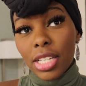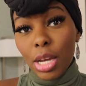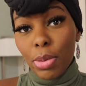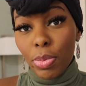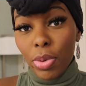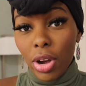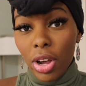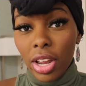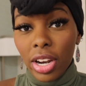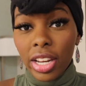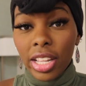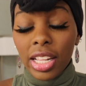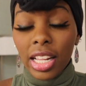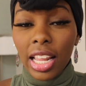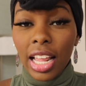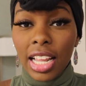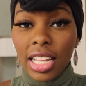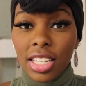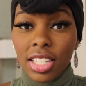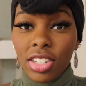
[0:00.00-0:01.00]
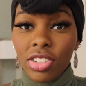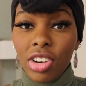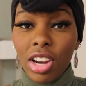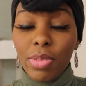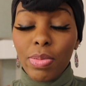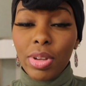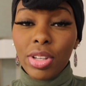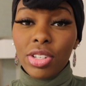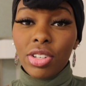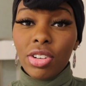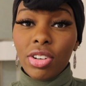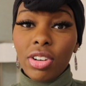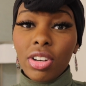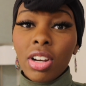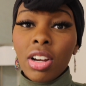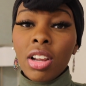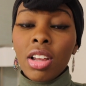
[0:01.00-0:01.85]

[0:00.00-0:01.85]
up on in the last trimester